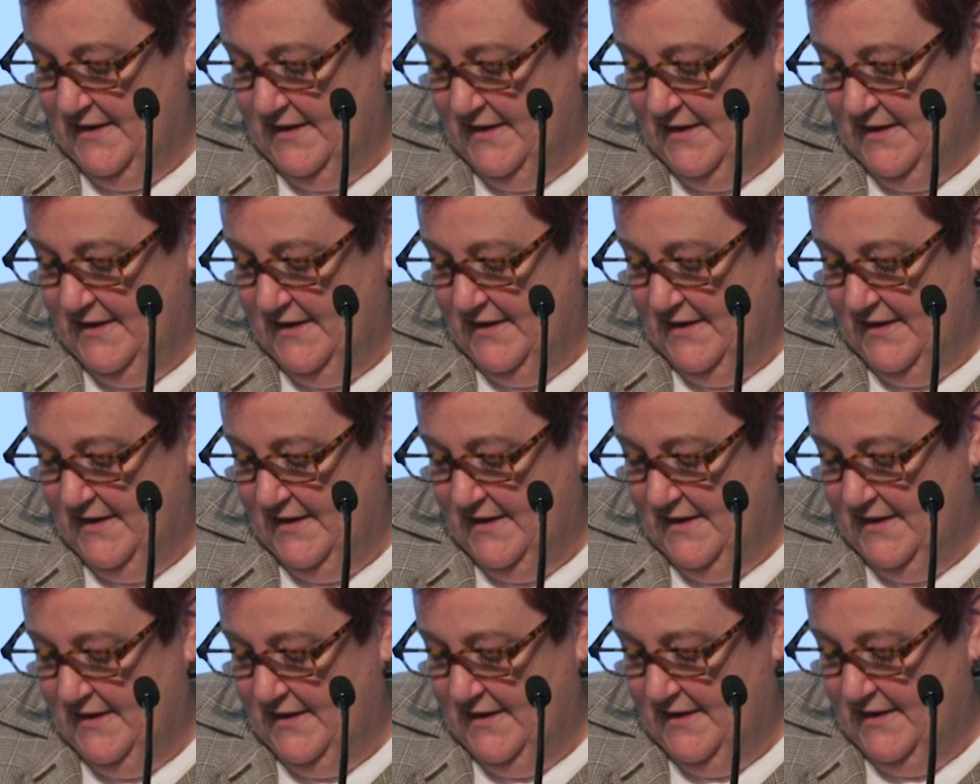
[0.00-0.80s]

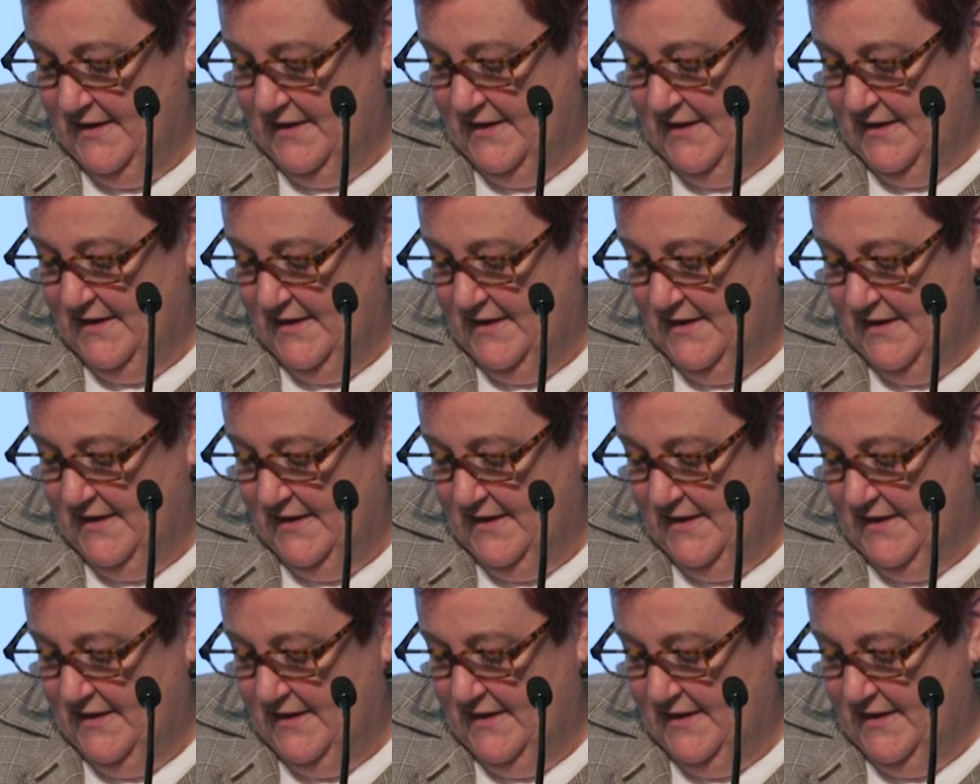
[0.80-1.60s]

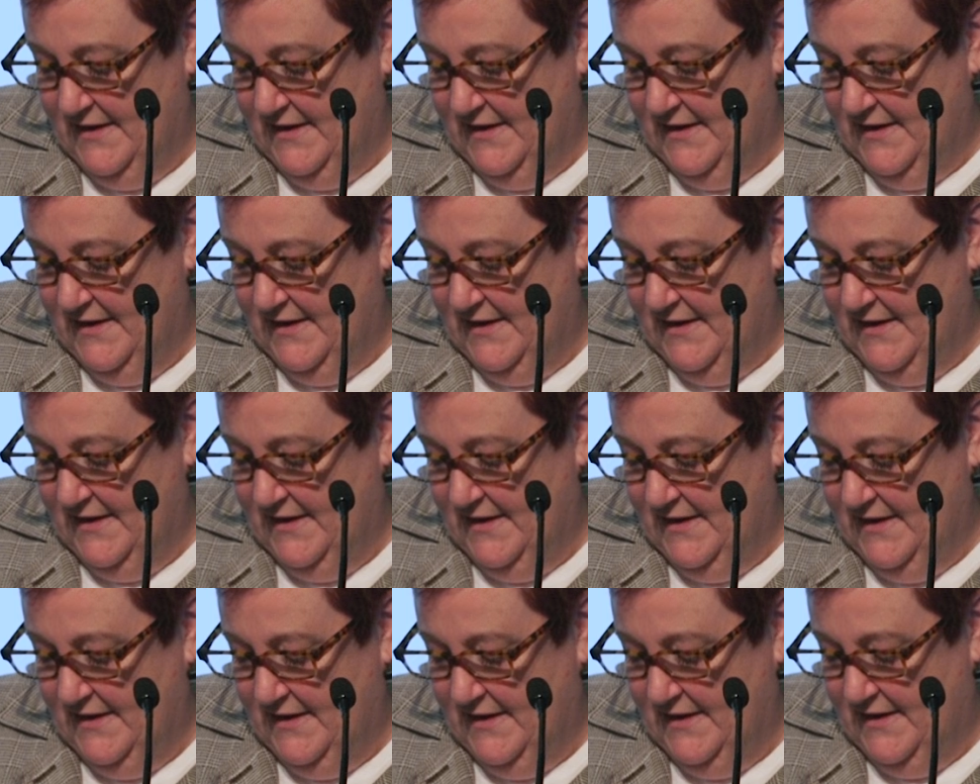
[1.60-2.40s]

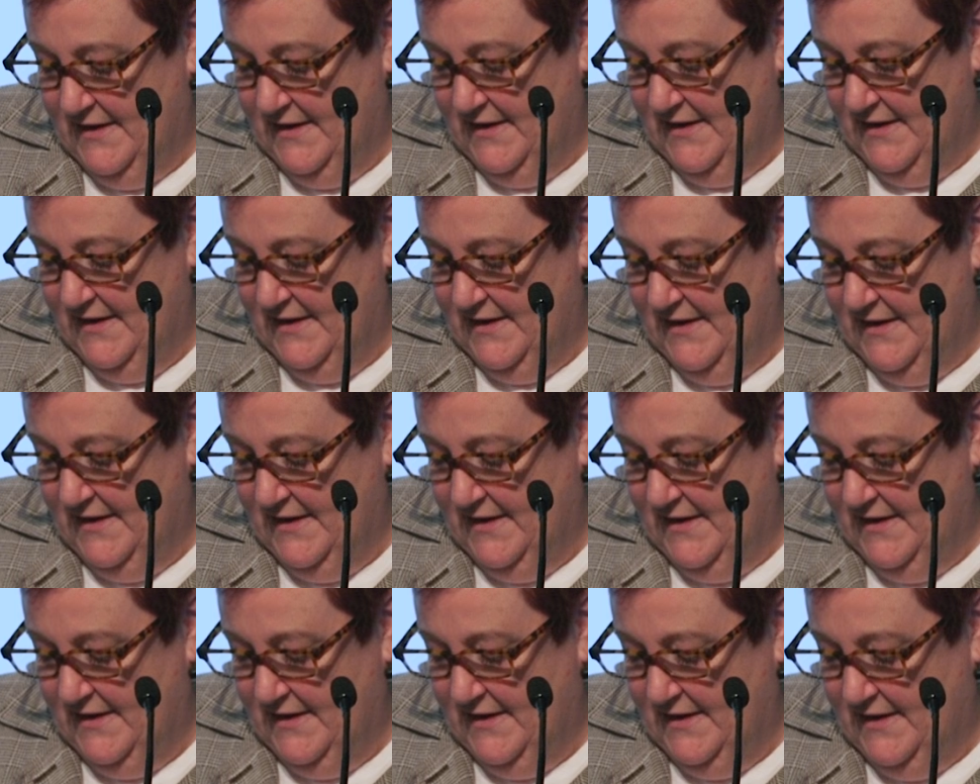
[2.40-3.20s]

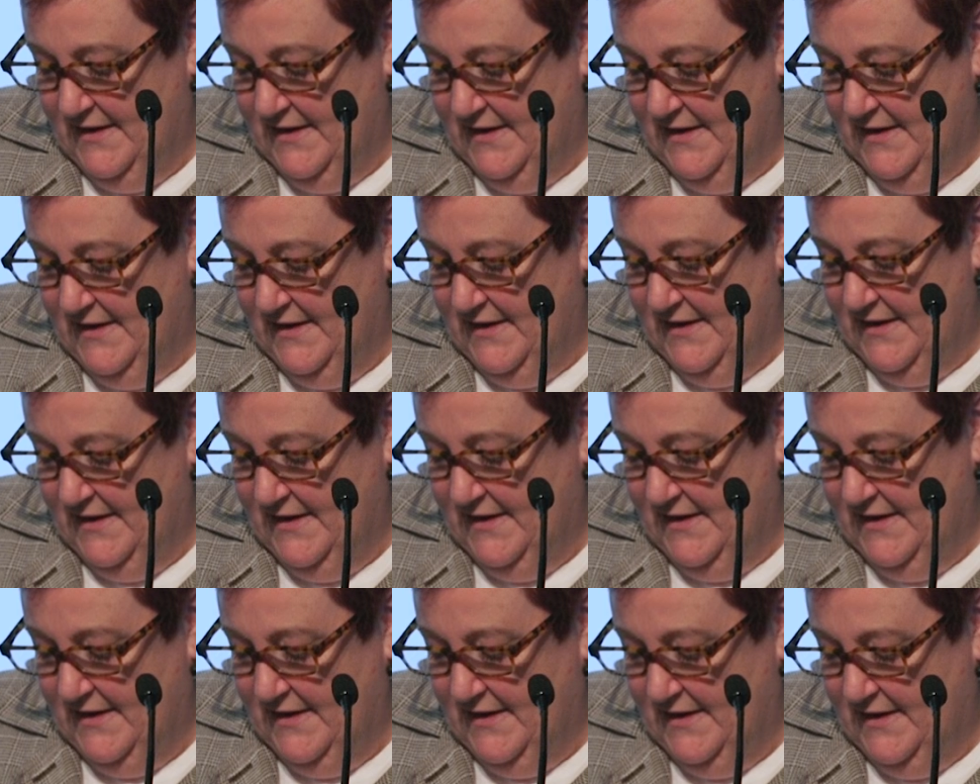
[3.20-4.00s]

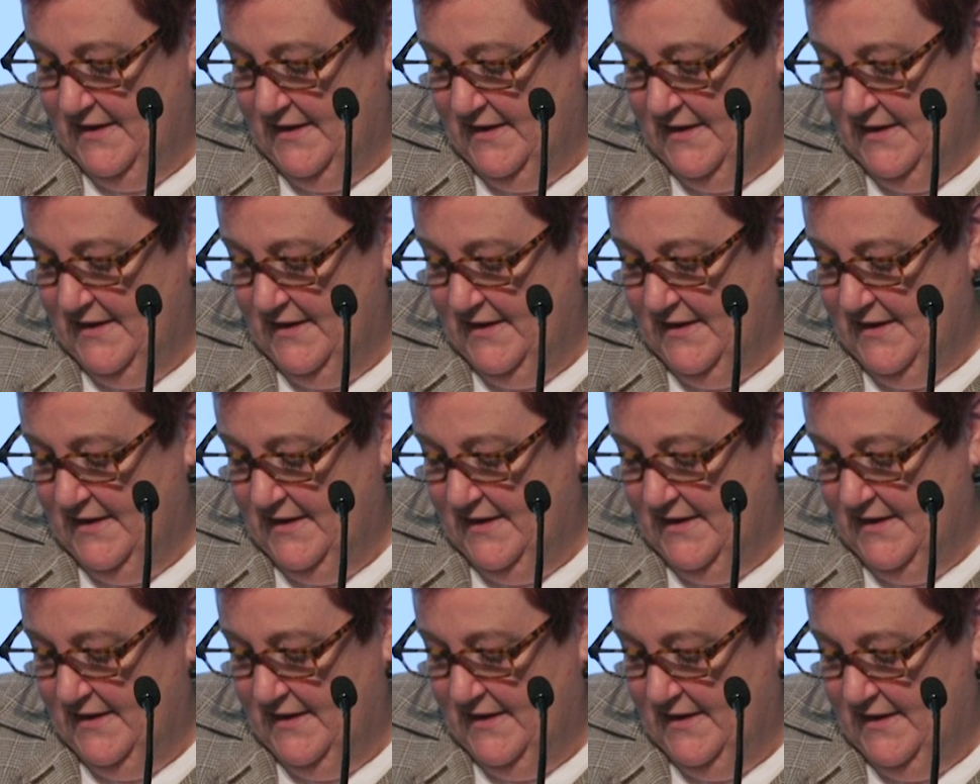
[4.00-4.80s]

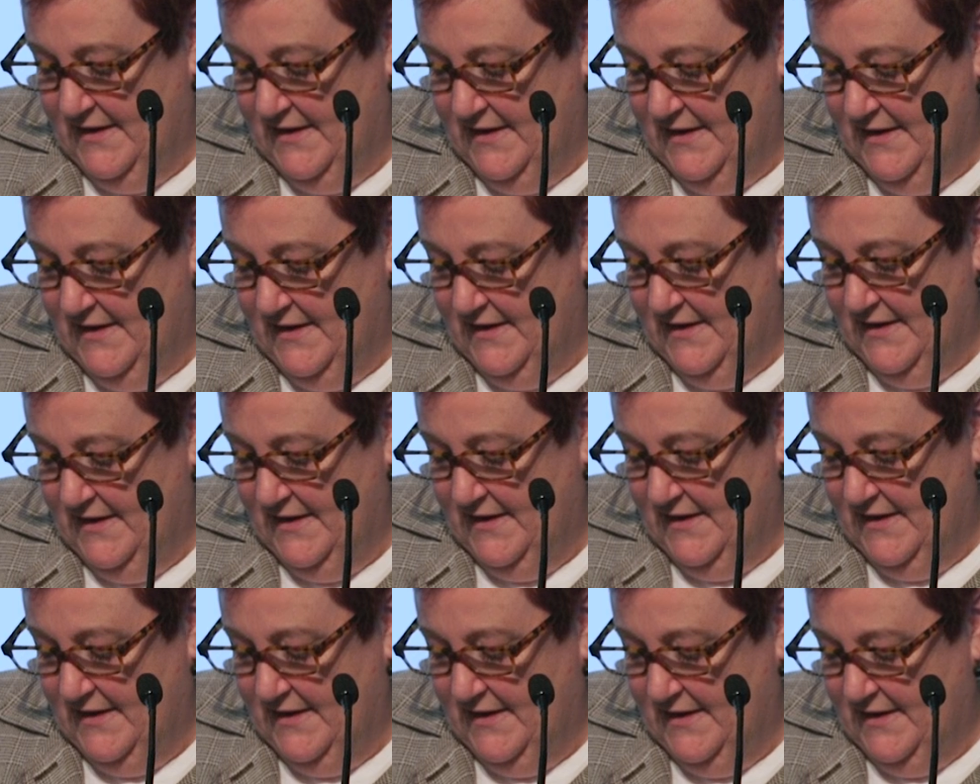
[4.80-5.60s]

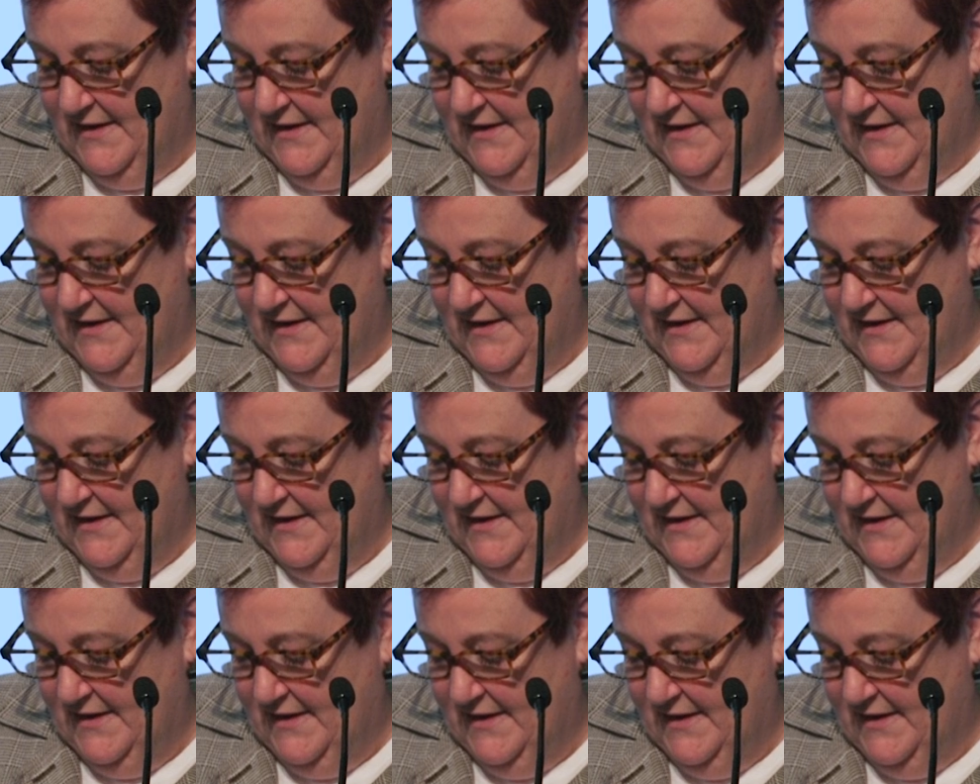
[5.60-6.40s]

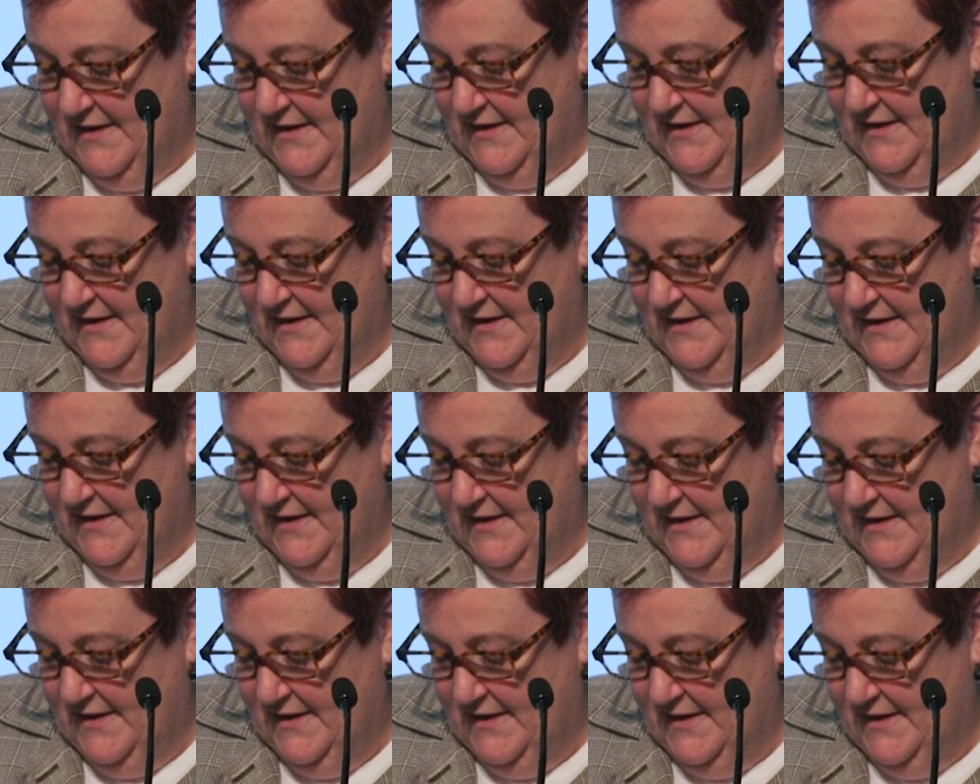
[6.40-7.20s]

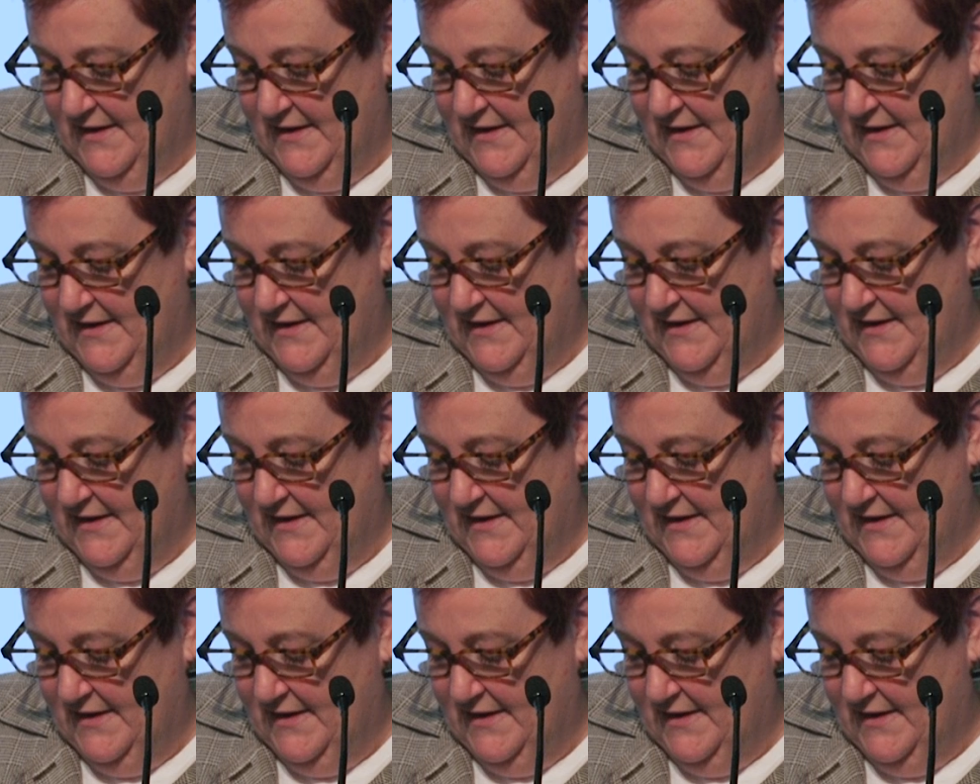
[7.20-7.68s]
(no one is talking)